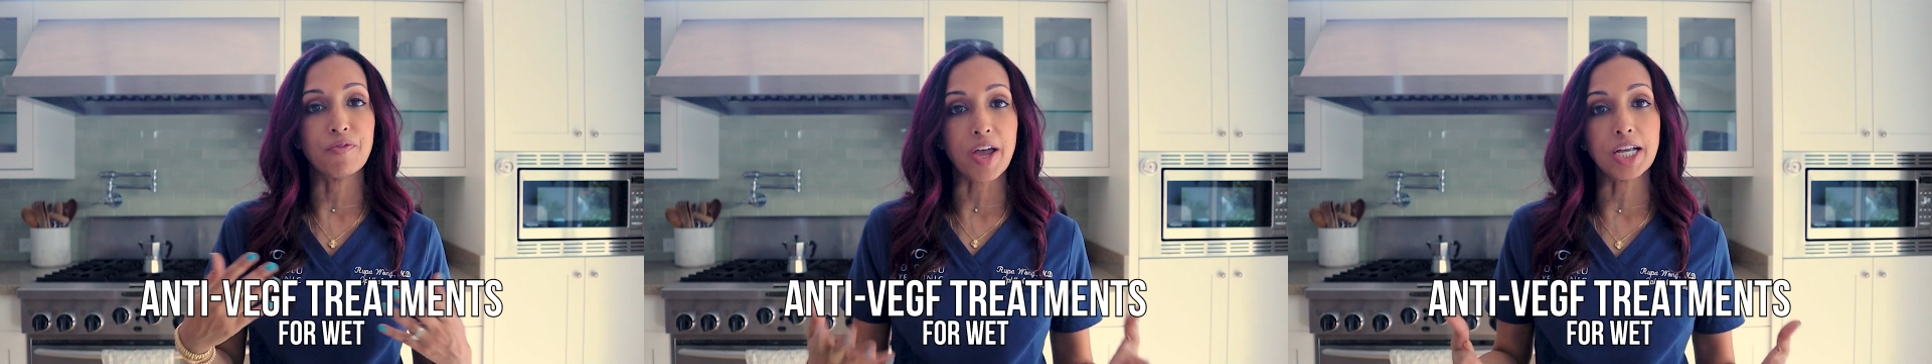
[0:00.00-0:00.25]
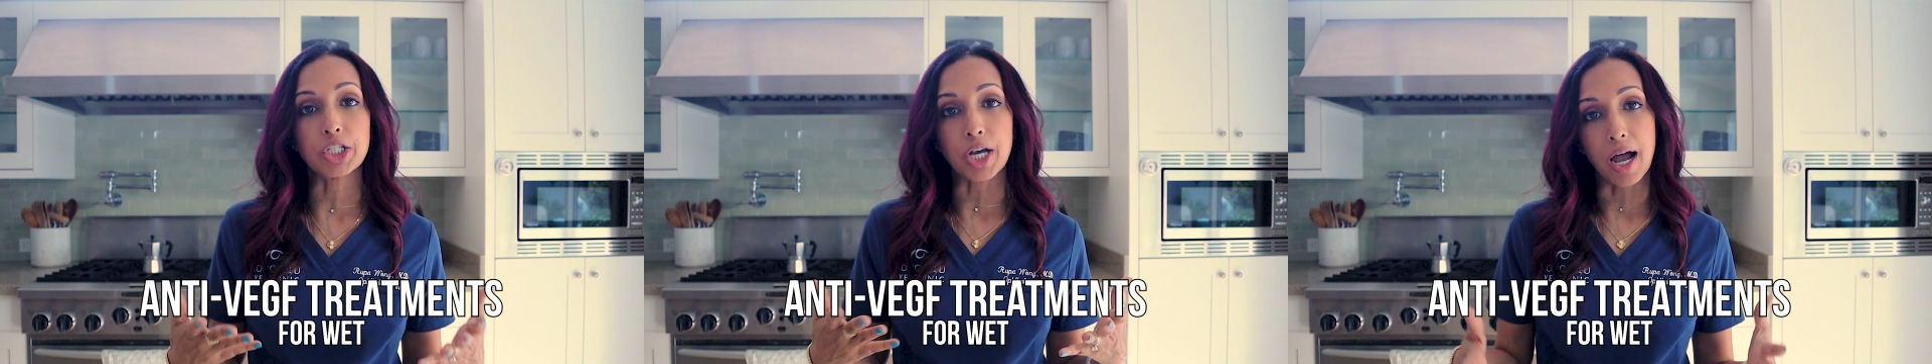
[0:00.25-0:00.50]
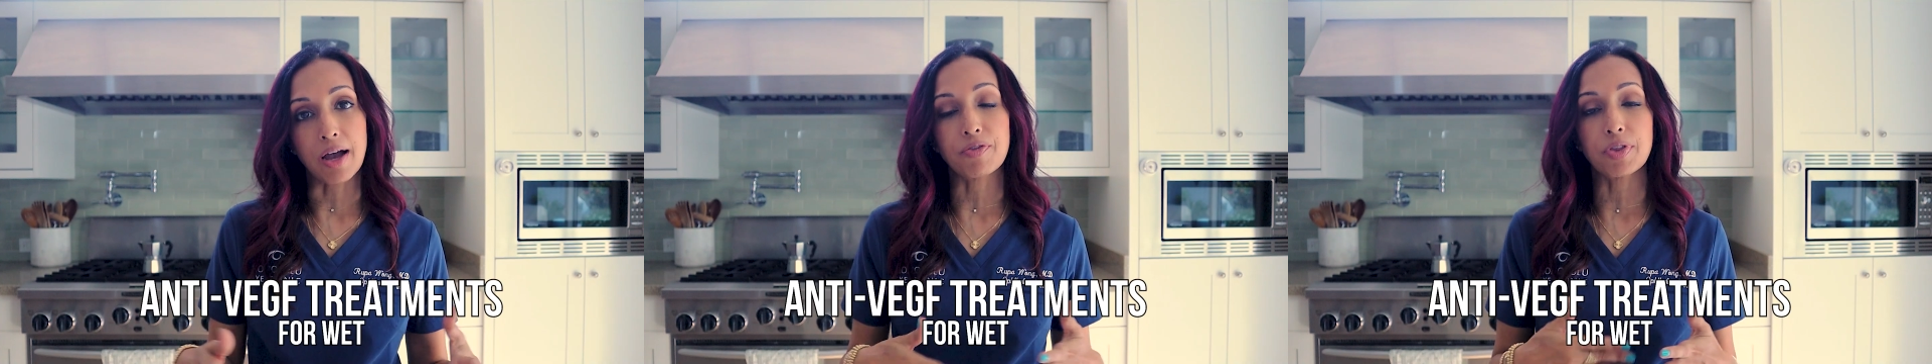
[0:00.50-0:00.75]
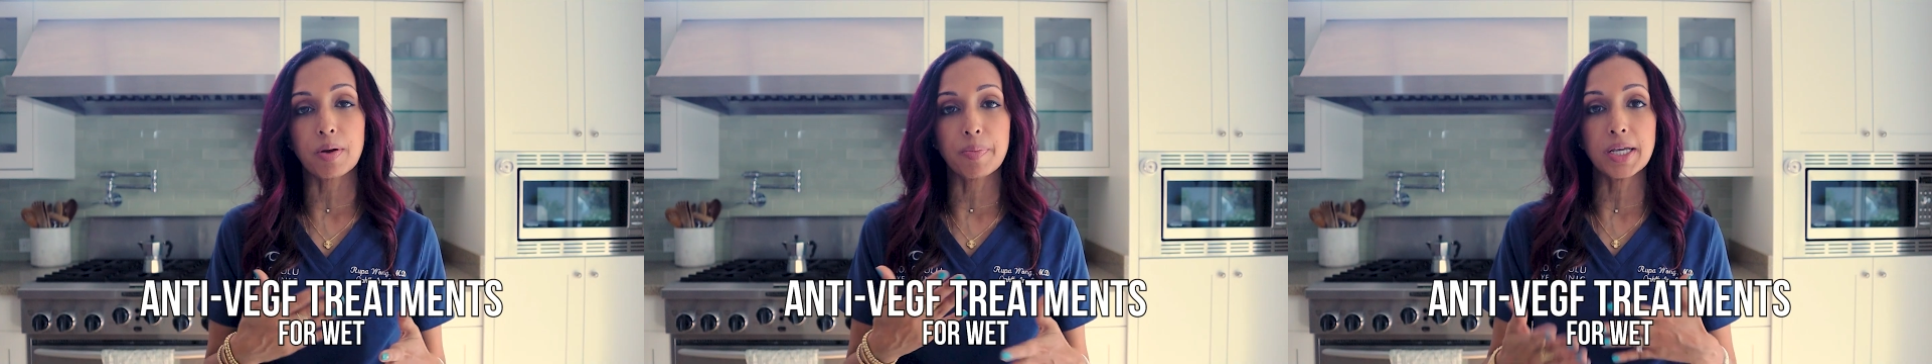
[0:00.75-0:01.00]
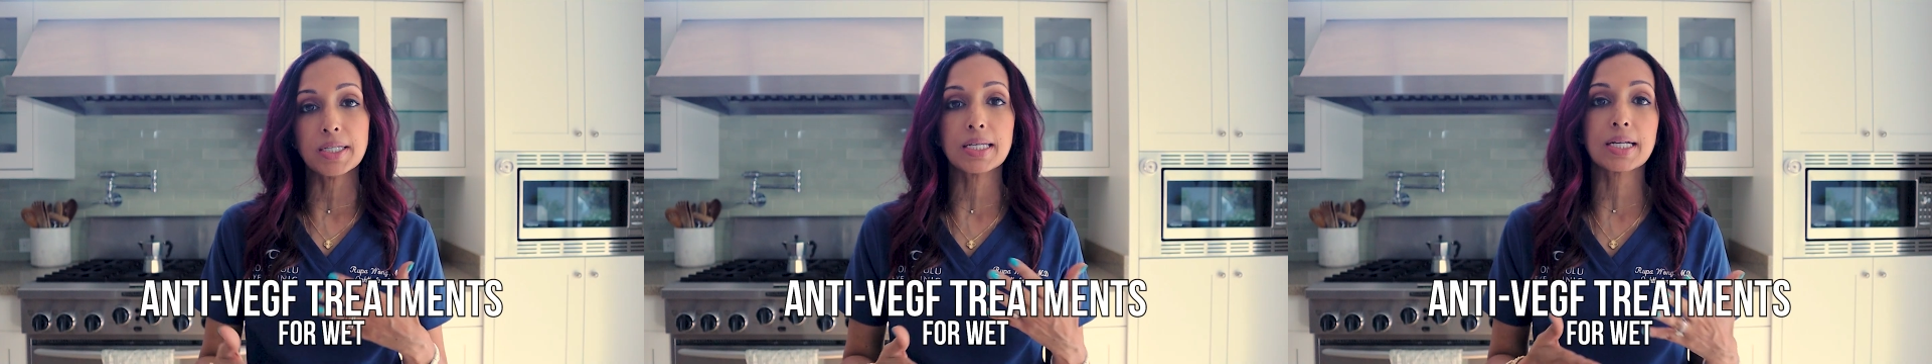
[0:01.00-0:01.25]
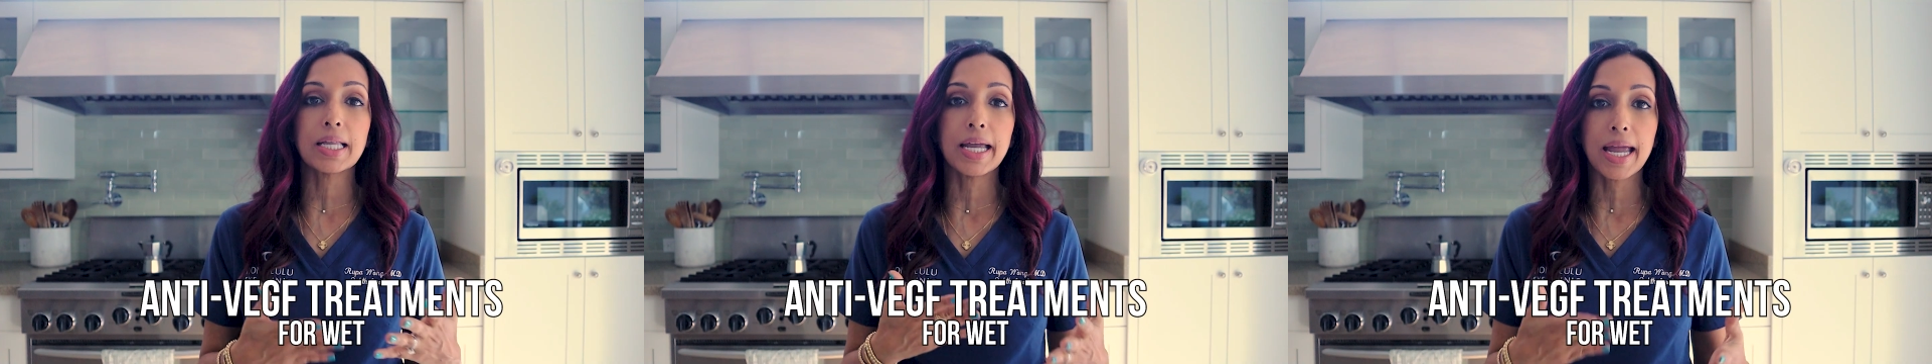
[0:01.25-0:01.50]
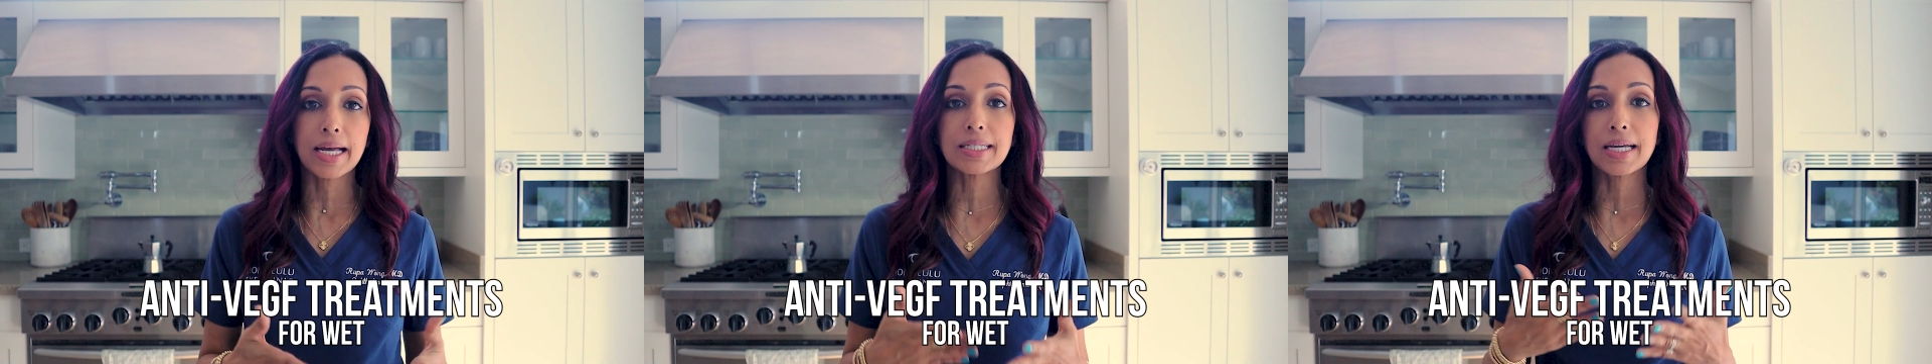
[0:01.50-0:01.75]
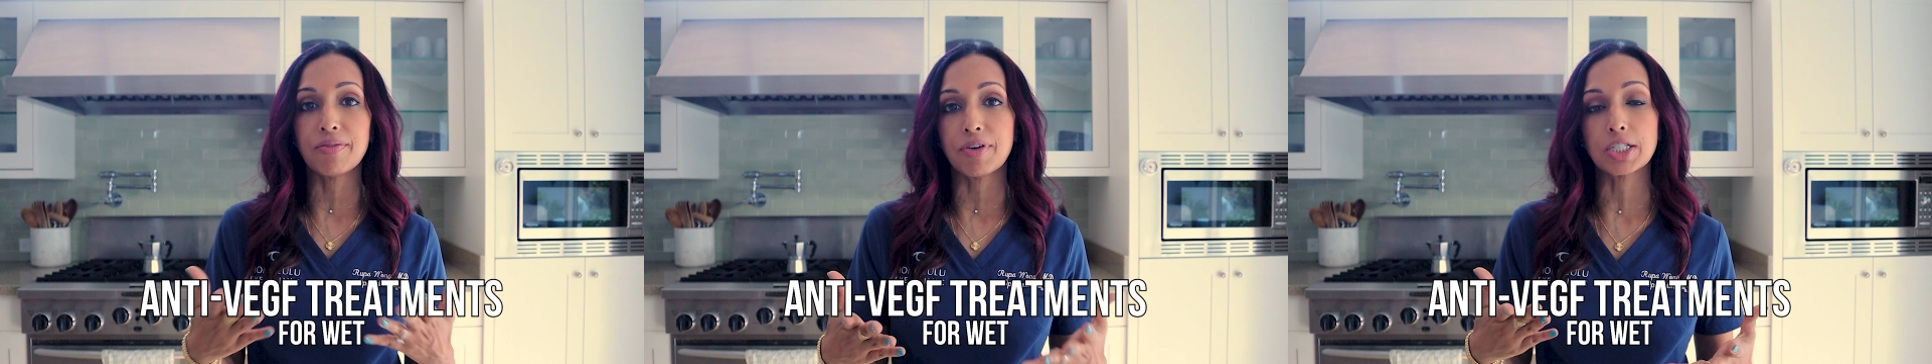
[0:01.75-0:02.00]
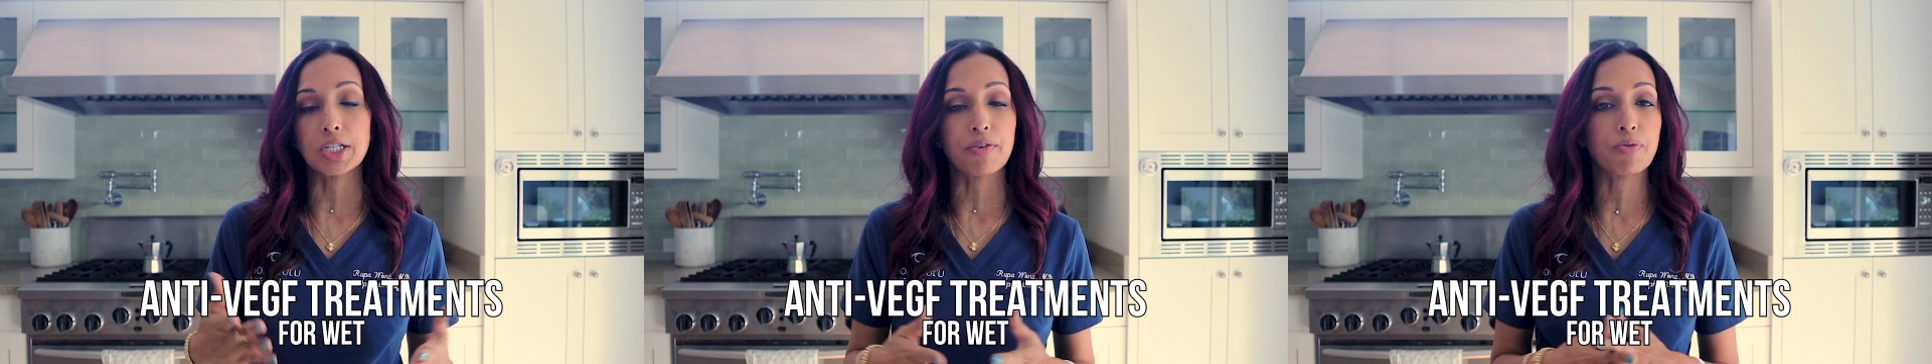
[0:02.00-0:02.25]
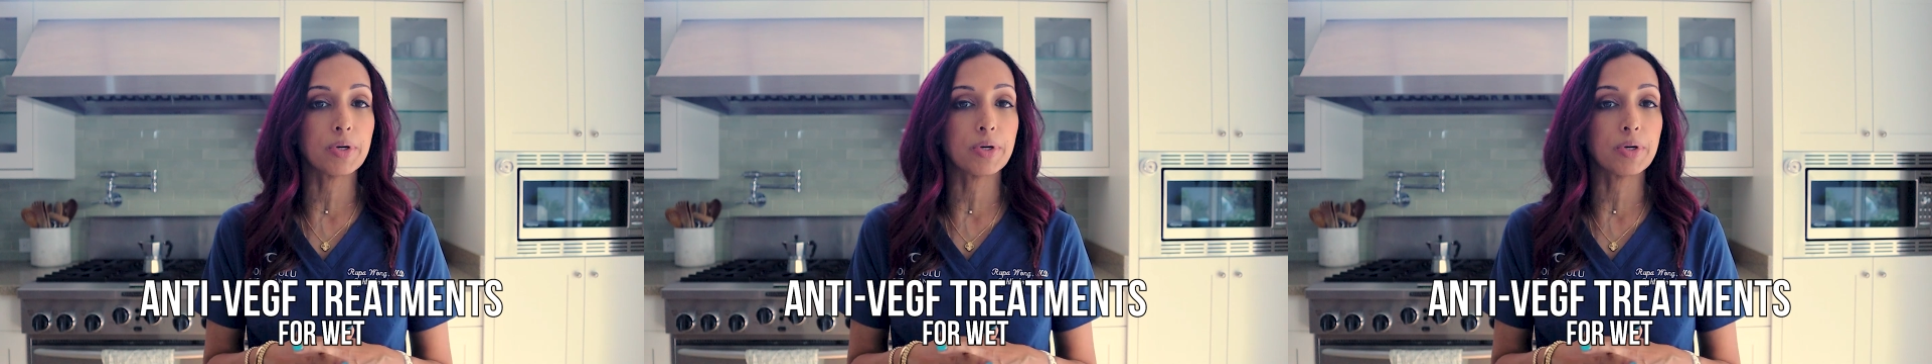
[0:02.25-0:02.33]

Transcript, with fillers: VEGF. They're basically anti-VEGF,